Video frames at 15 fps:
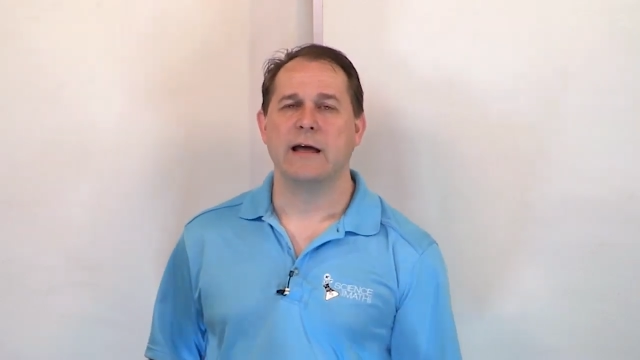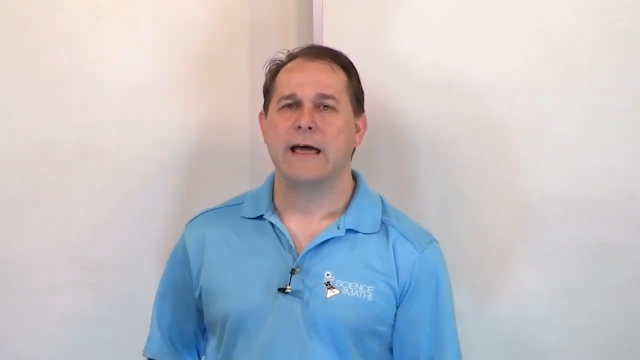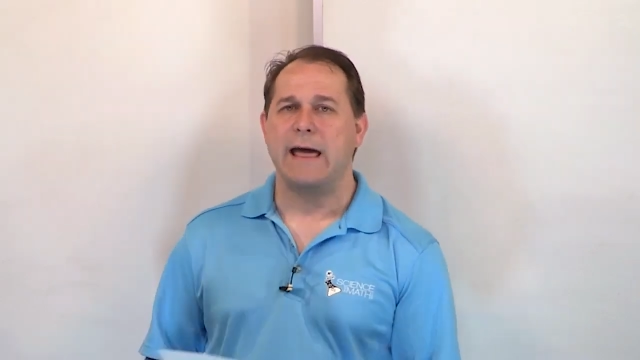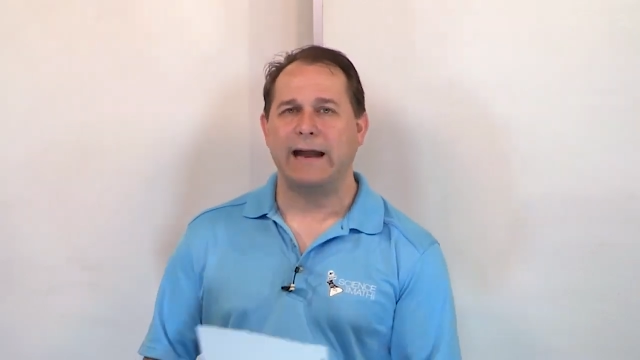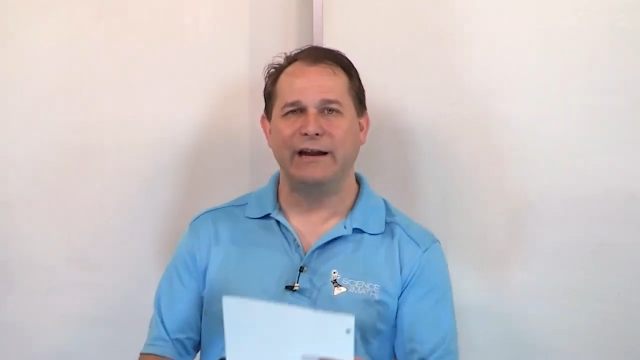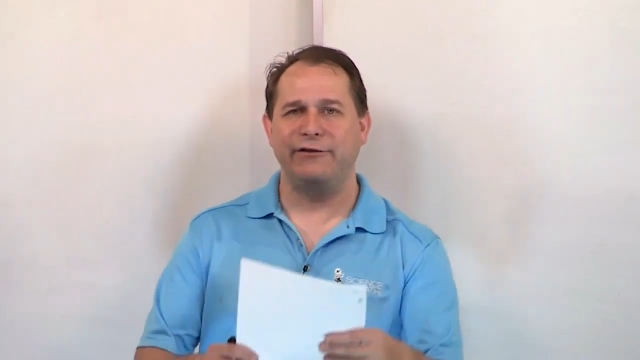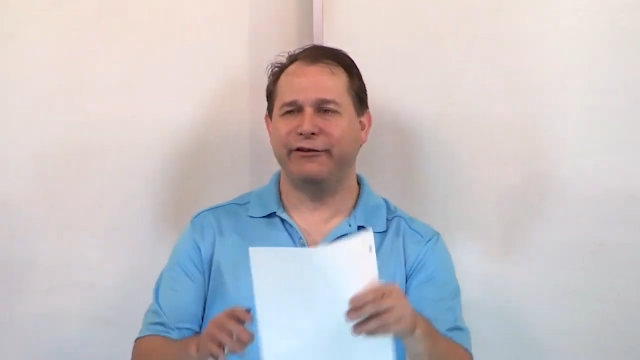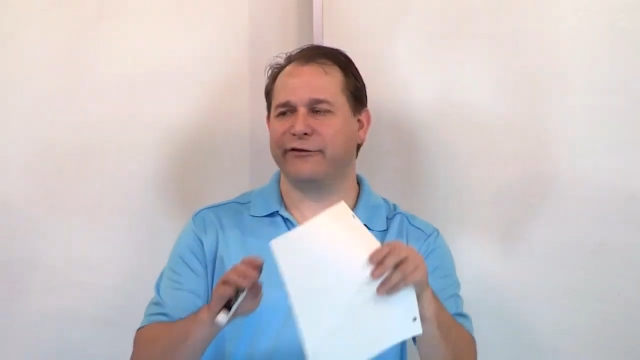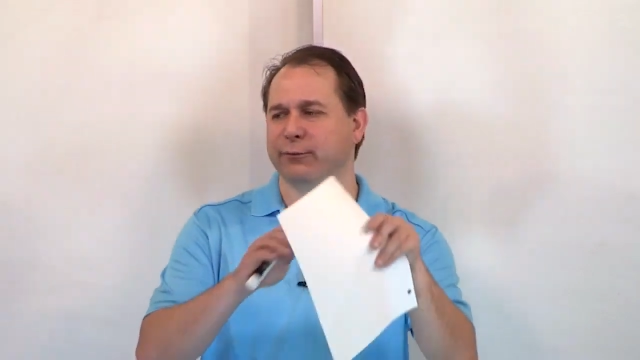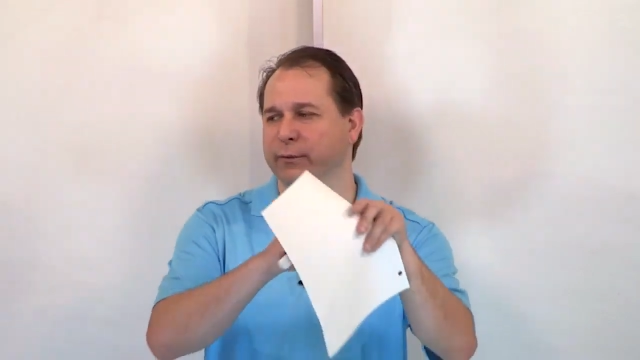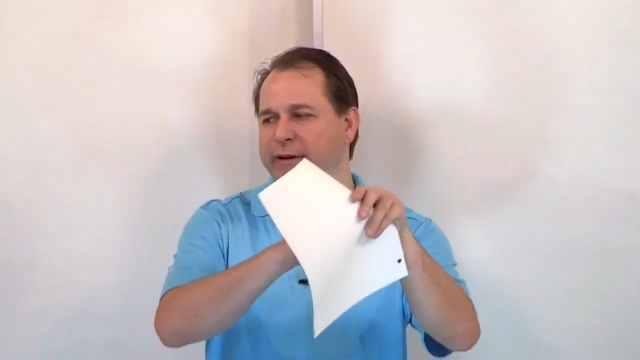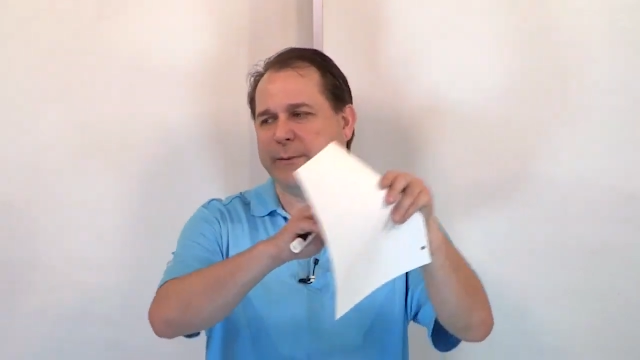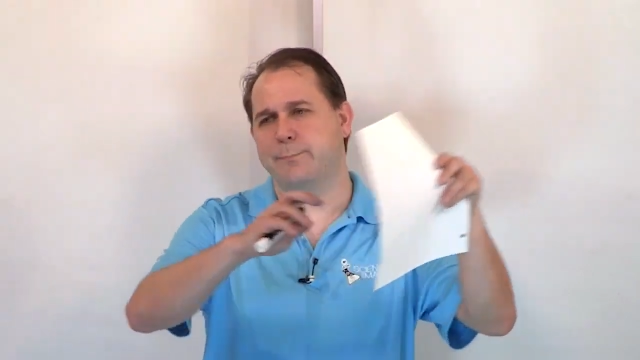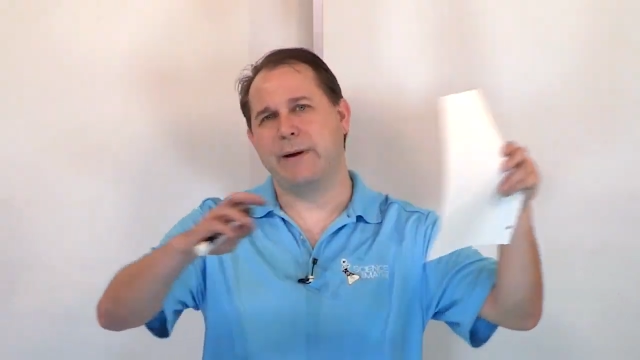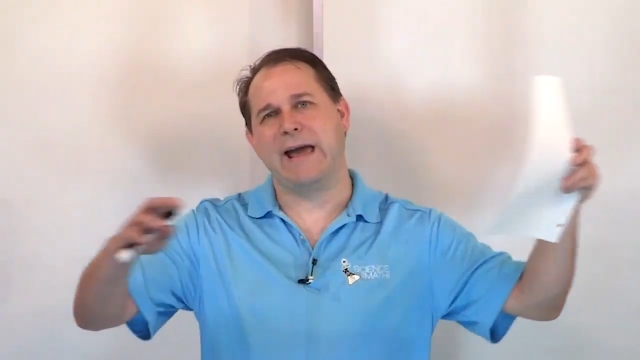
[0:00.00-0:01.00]
And it's just
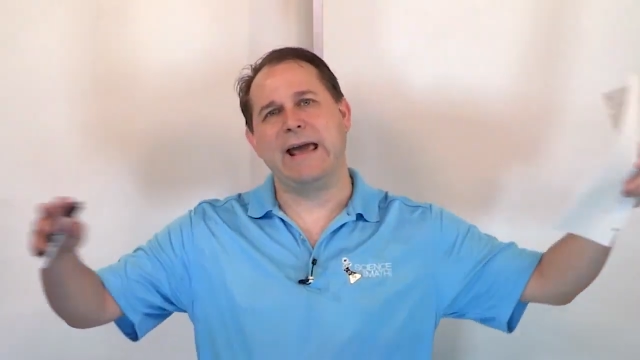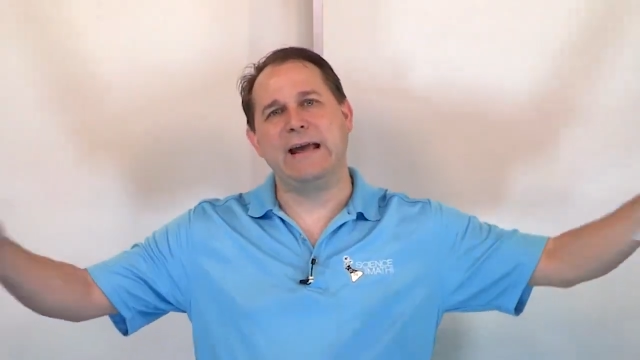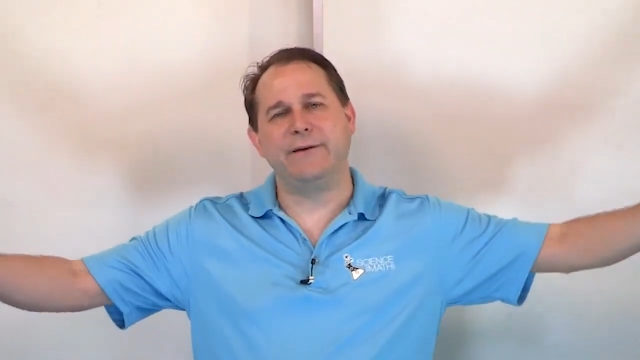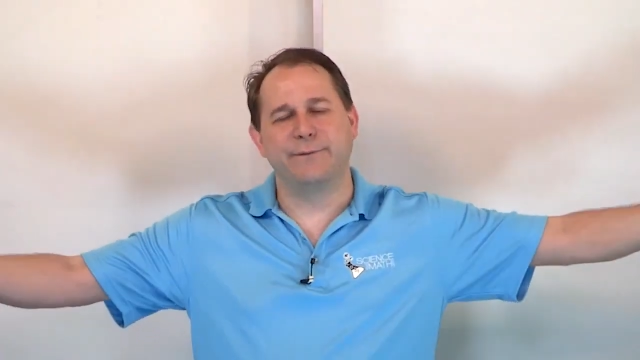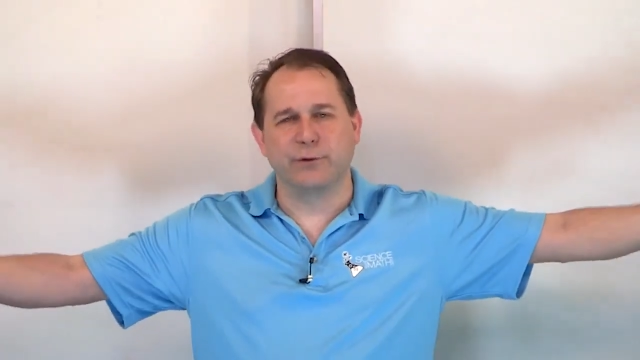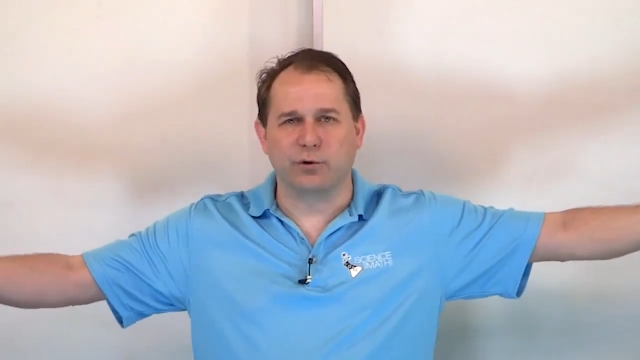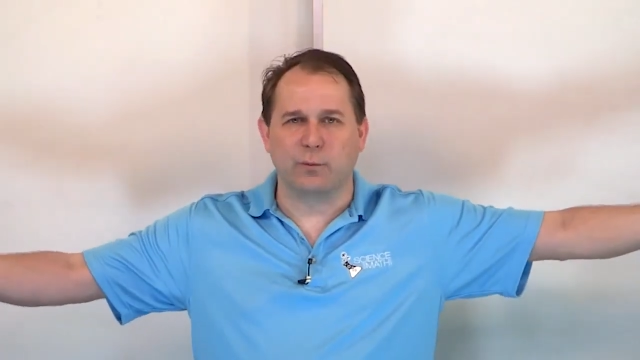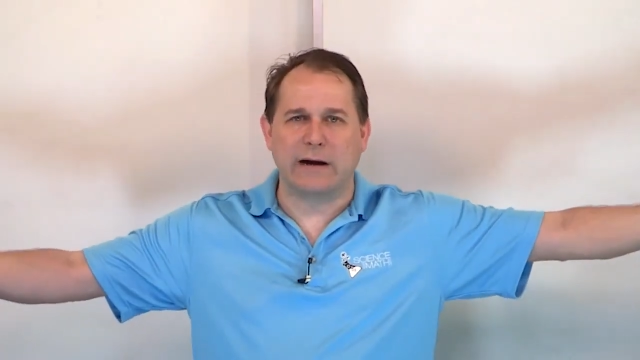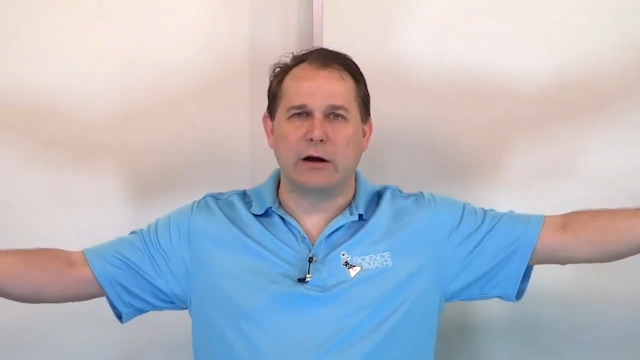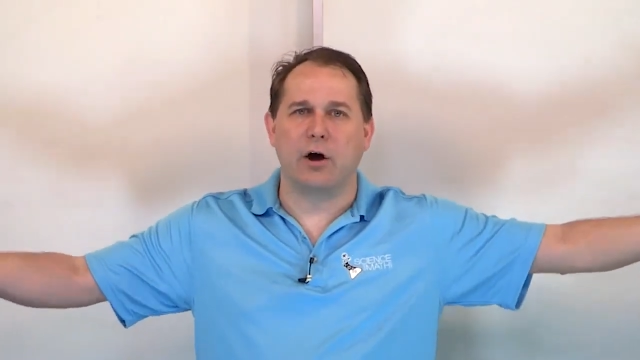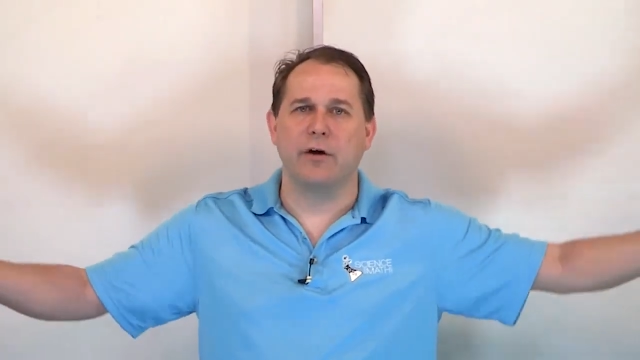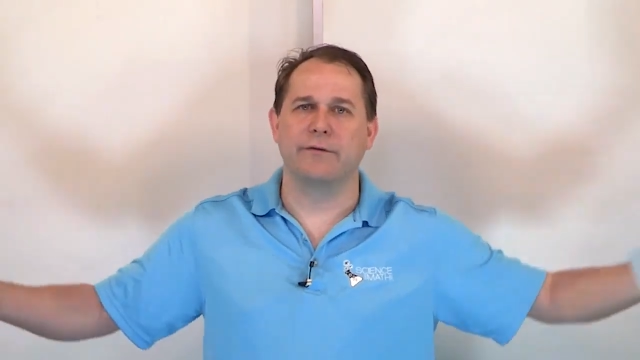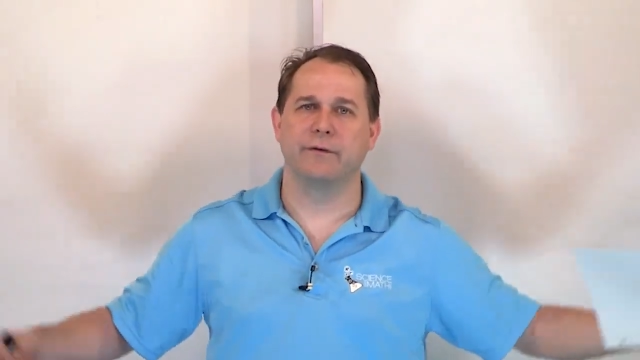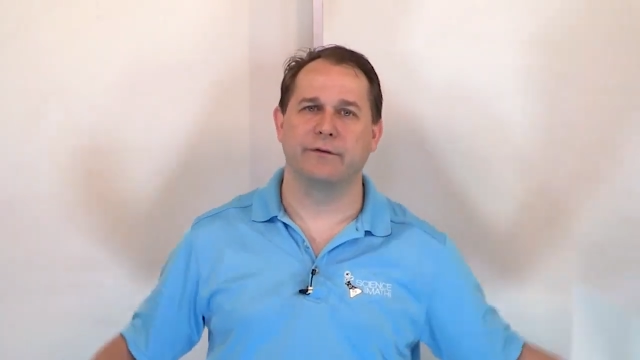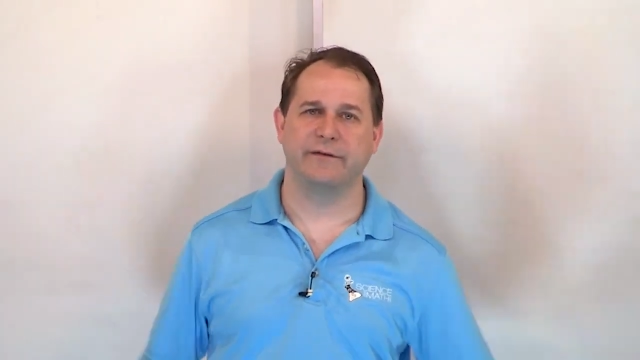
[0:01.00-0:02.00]
really painful to write all
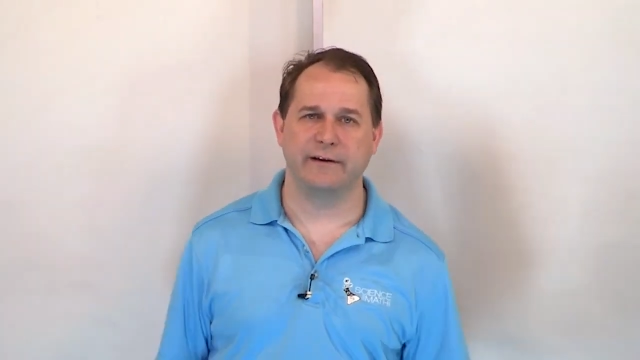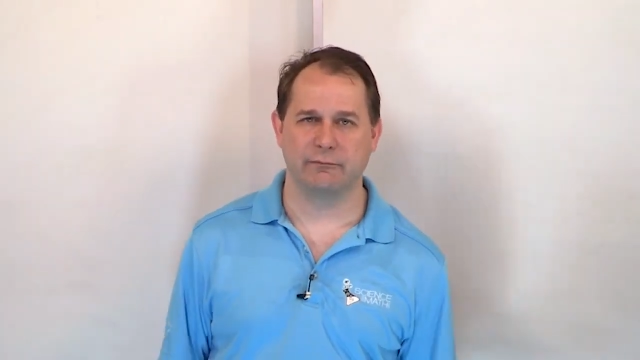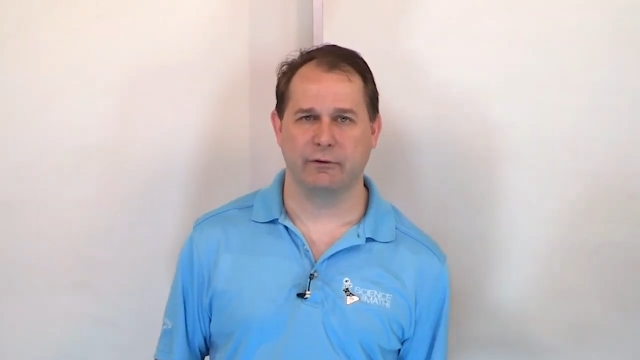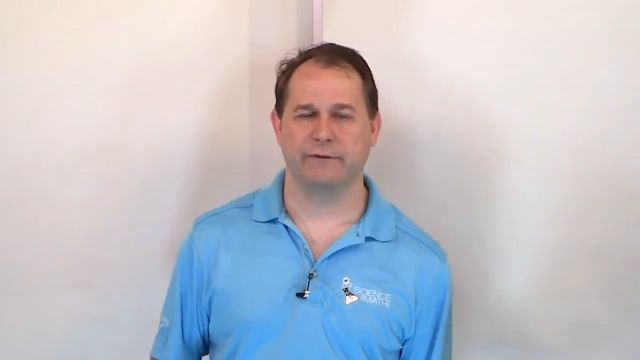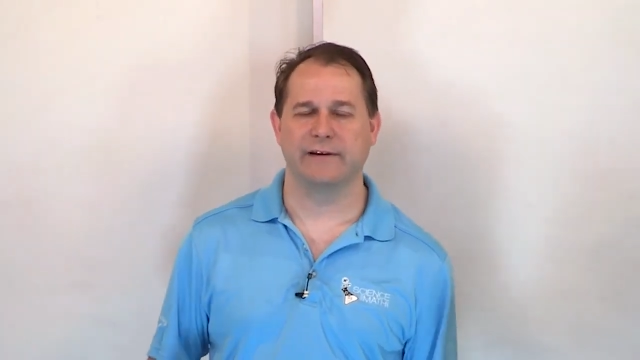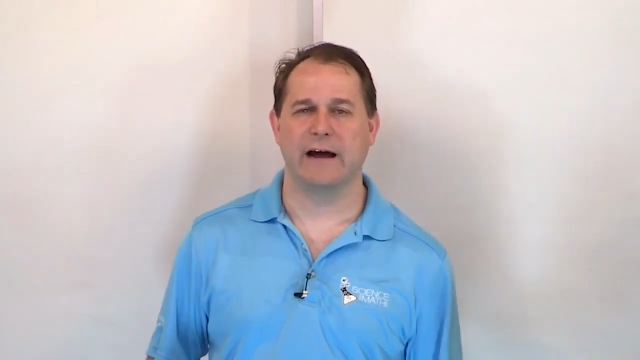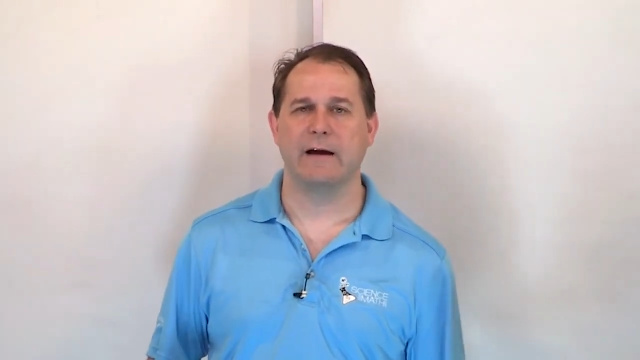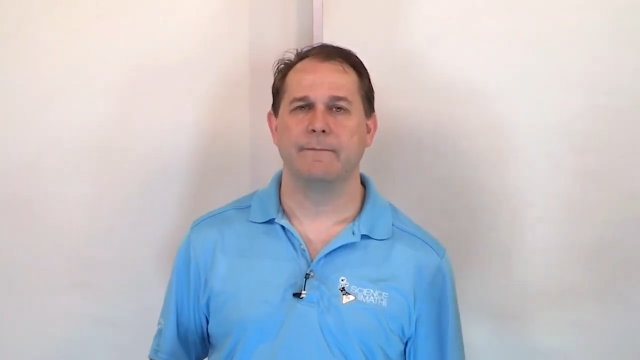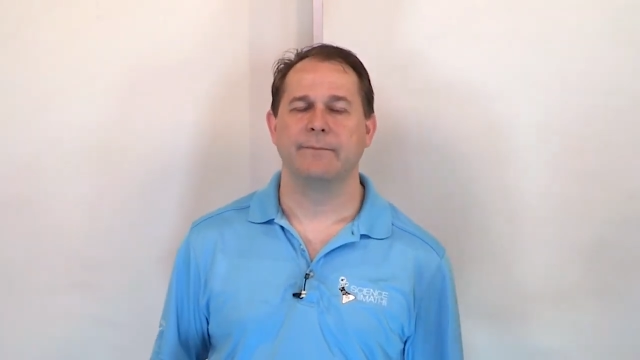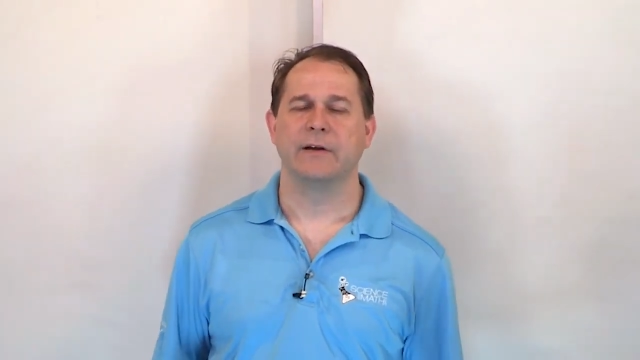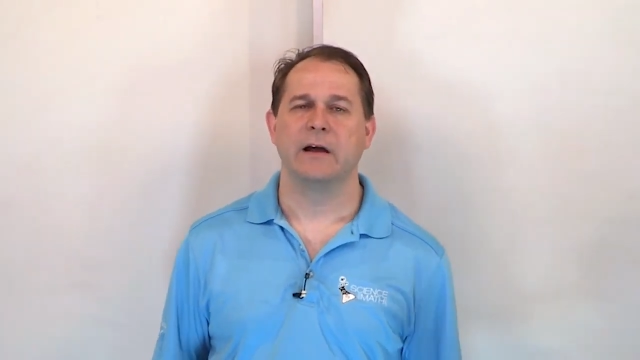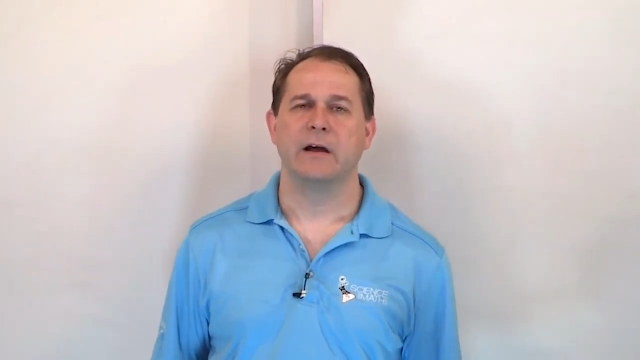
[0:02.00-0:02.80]
those zeros out.